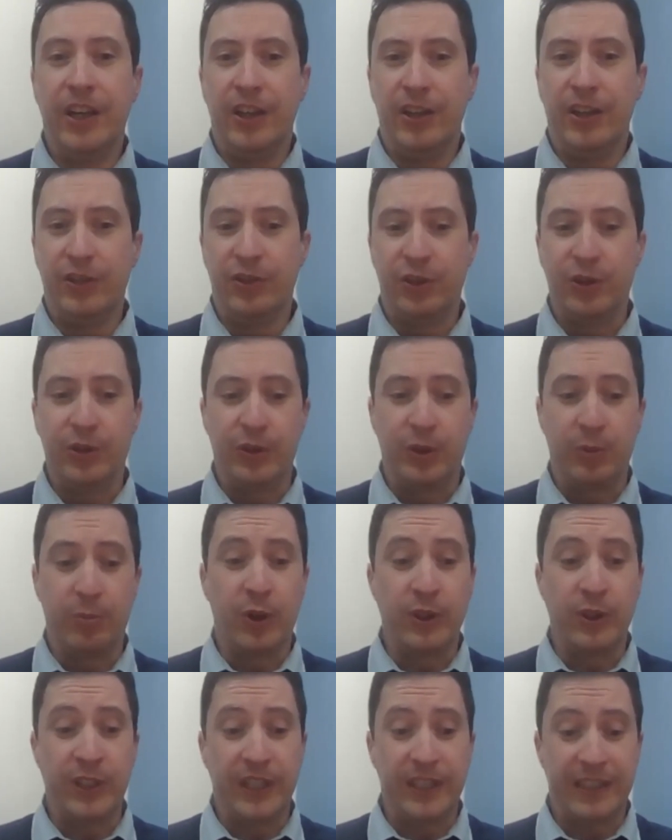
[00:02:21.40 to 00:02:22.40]
So the
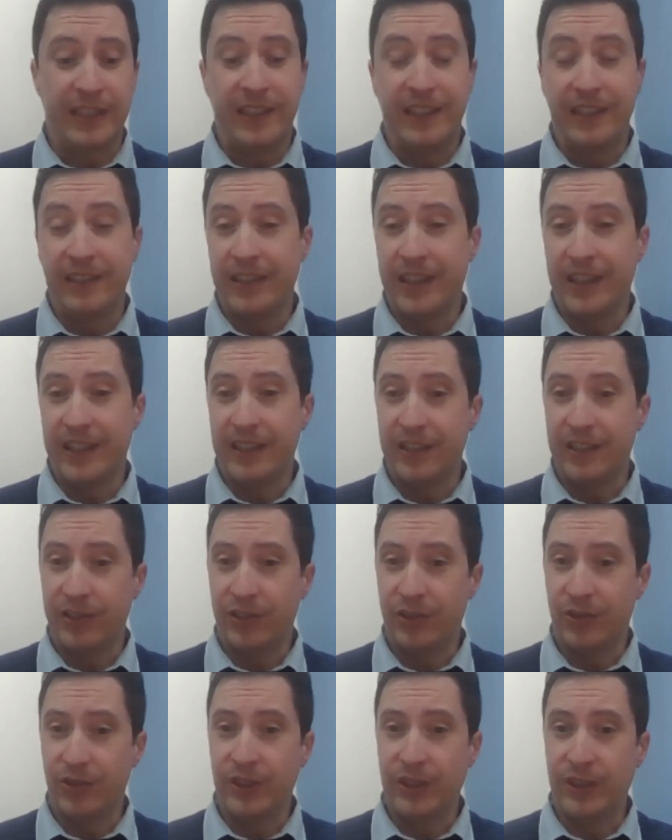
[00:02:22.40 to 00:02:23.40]
project I decided to
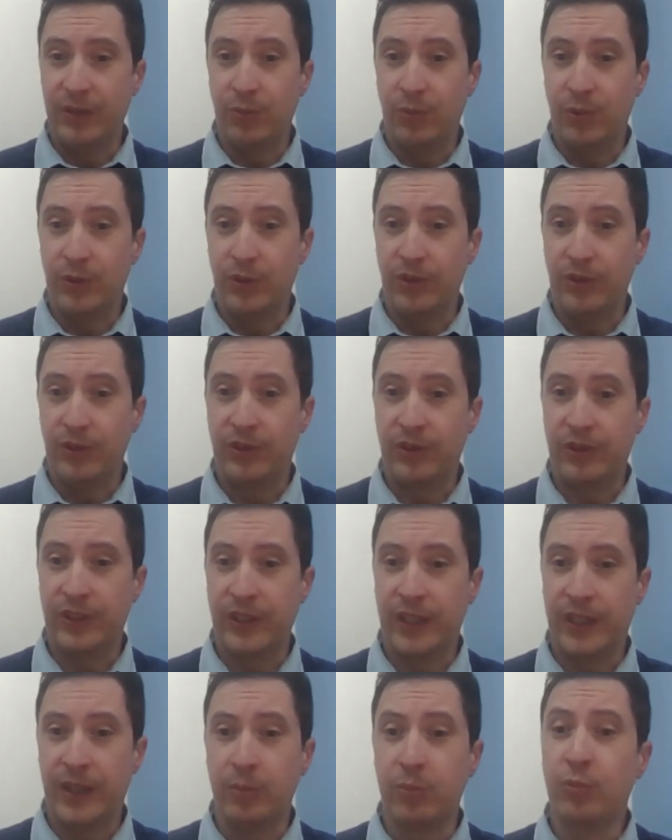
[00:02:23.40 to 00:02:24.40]
study
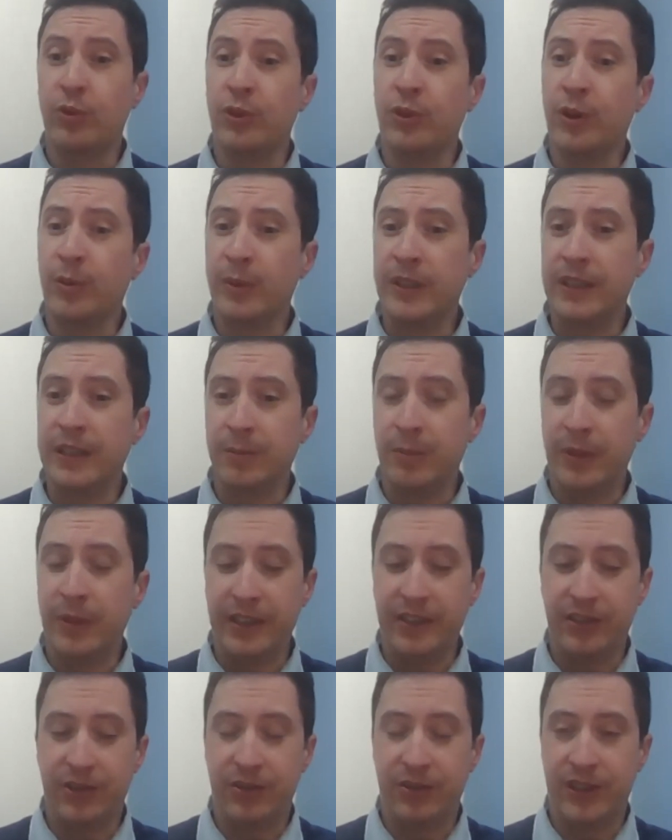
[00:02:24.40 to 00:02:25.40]
was predominantly
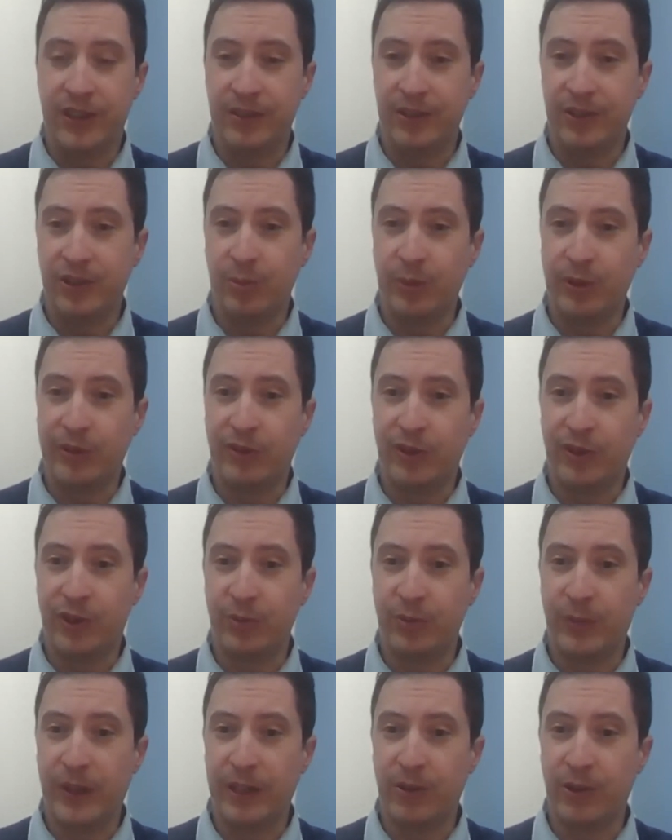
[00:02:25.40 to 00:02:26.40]
based around atomic
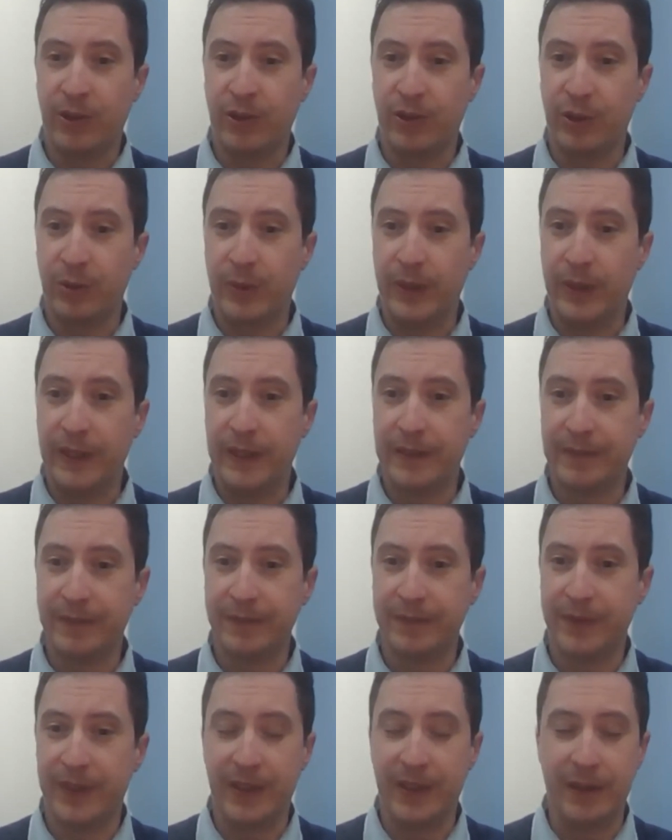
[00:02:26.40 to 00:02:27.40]
force microscopy.
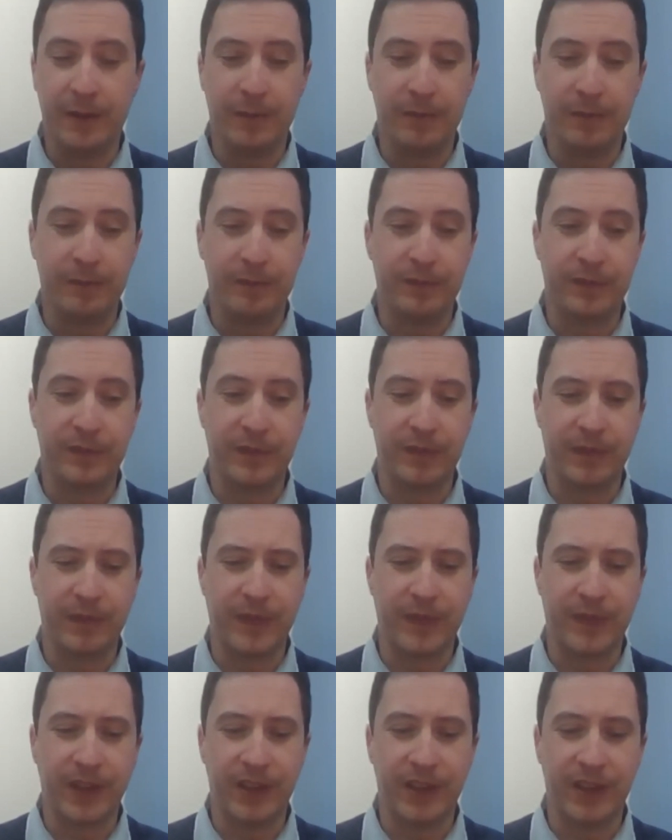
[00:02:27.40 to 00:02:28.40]

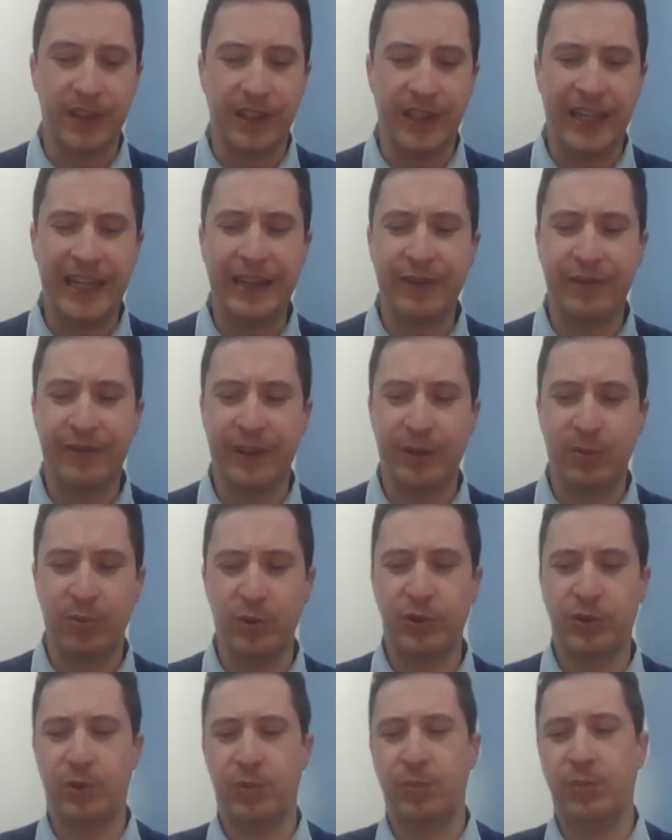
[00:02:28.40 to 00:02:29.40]
AFM
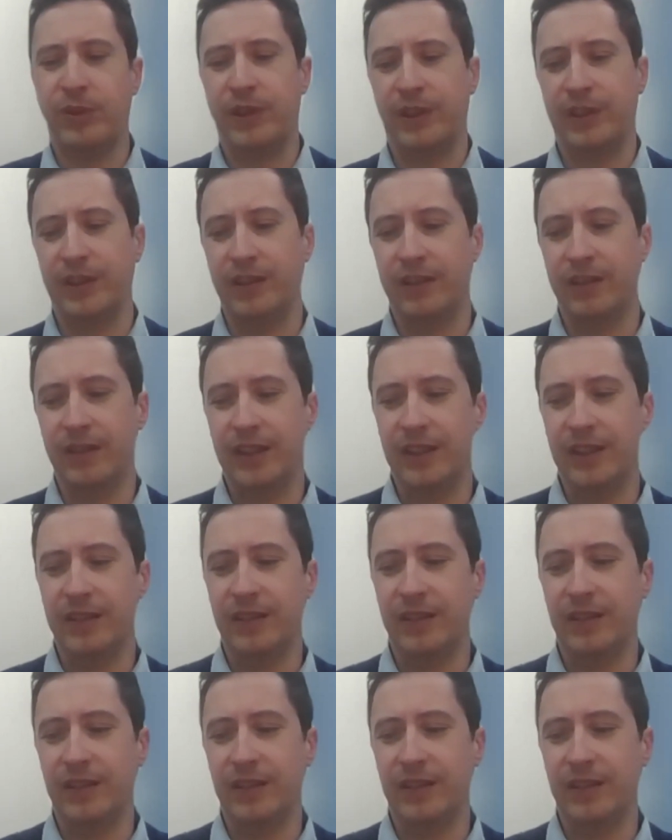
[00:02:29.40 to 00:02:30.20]
was something that the